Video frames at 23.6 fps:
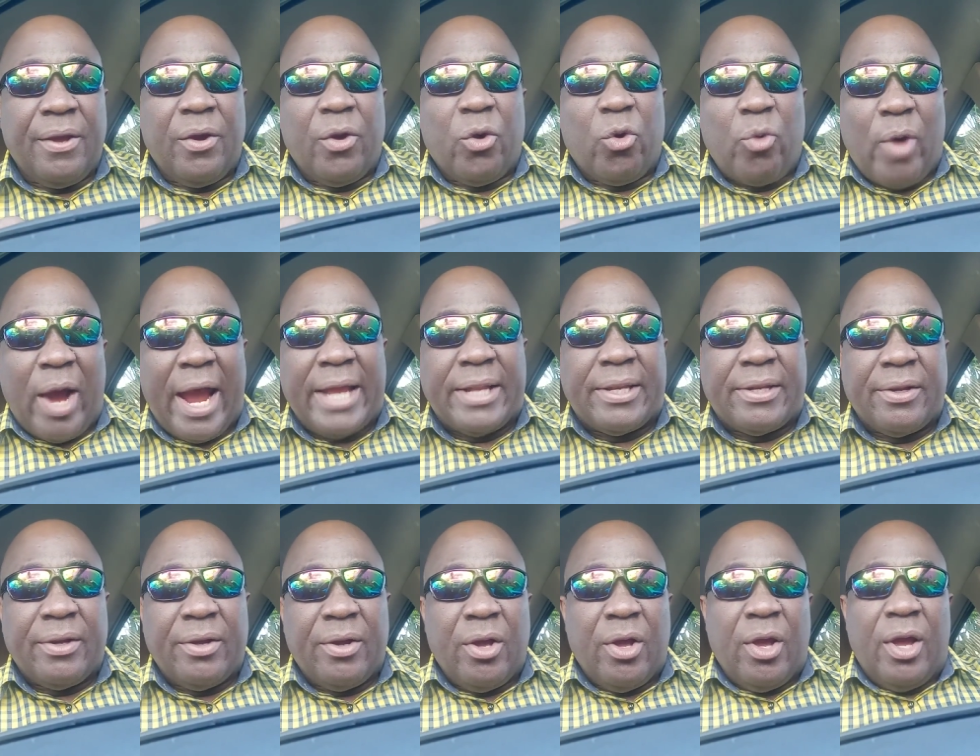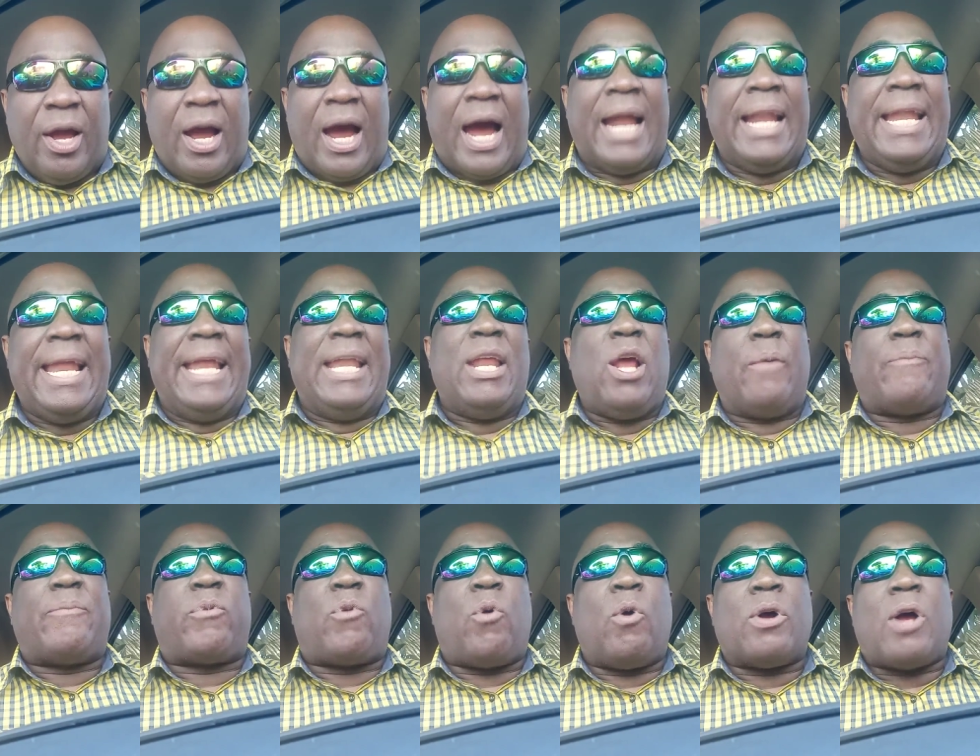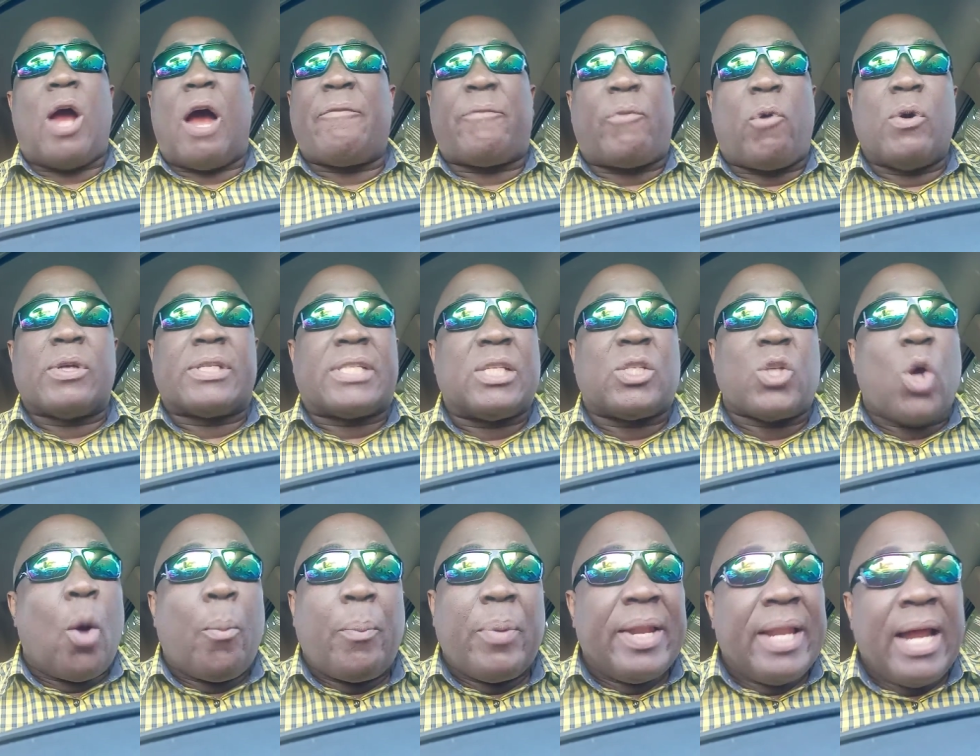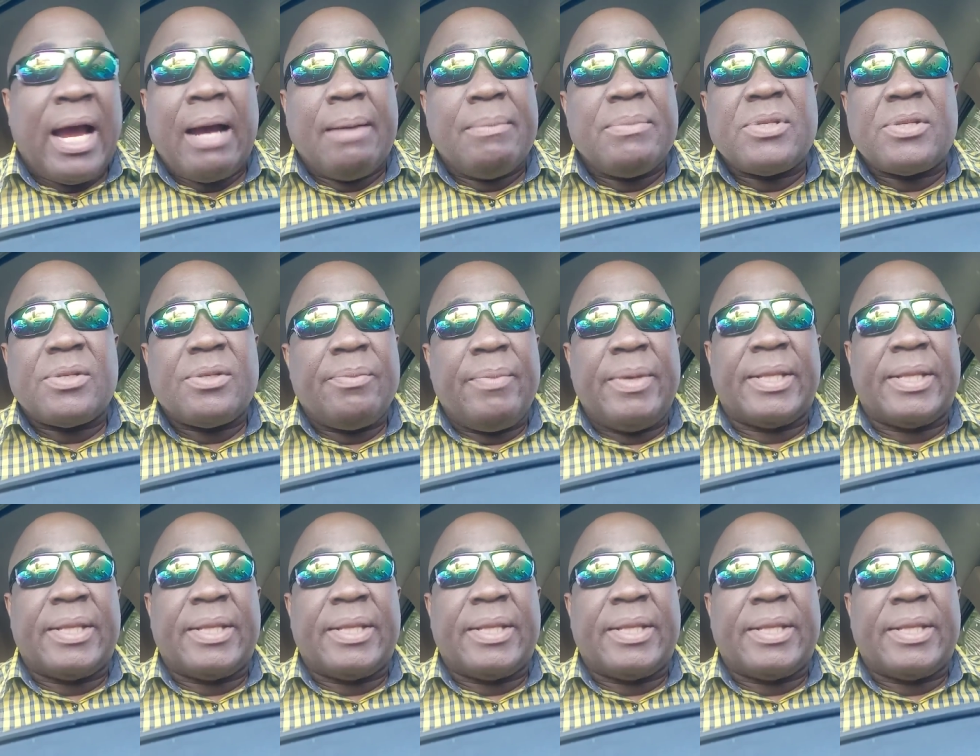Right? And Lenny, of course, is up in arms.